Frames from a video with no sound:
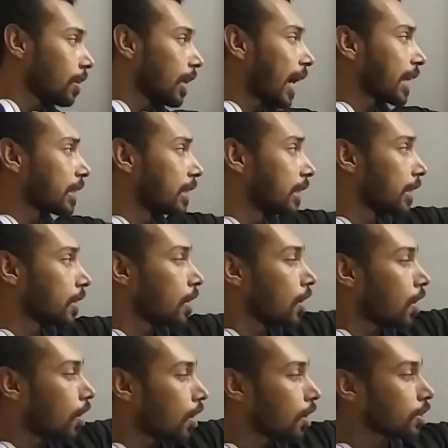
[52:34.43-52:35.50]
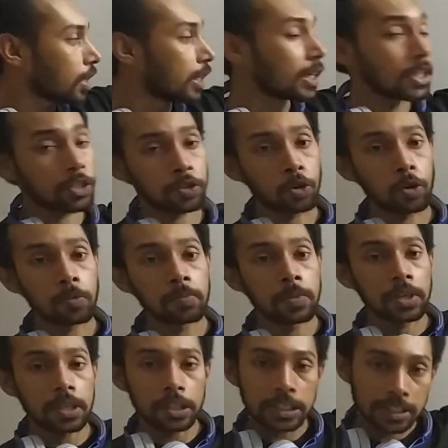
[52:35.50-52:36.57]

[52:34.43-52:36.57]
lightning or thunderstorm